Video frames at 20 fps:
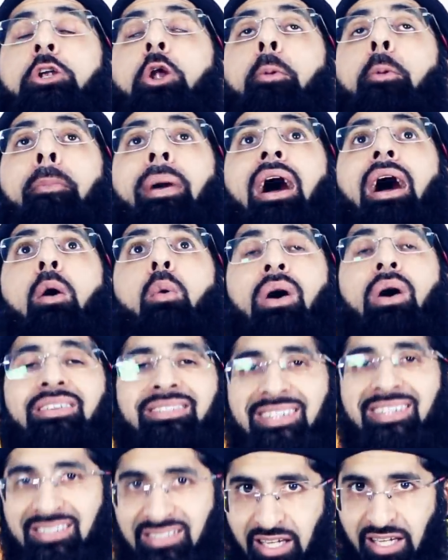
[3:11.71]
no matter
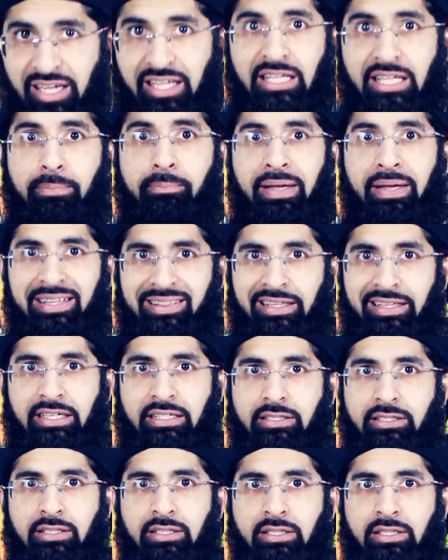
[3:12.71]
what society may
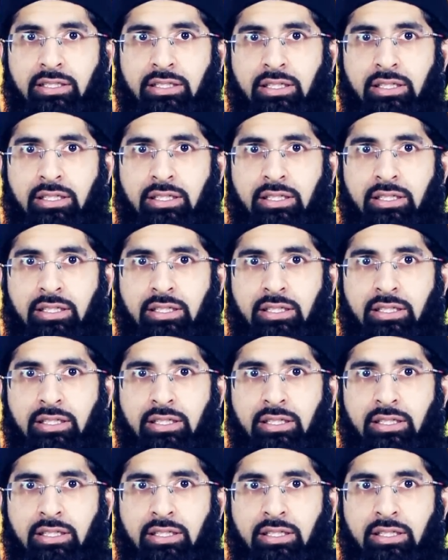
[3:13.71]
think.